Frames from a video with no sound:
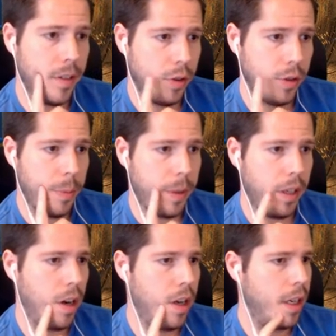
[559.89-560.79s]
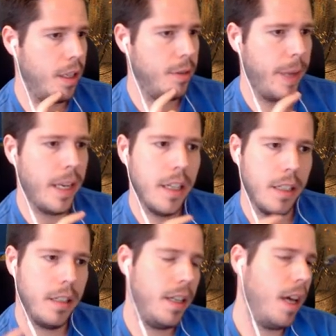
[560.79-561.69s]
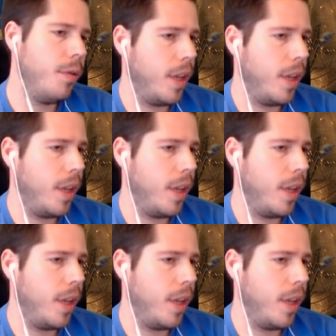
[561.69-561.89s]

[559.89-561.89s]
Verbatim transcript: is also a bit card and expanded now.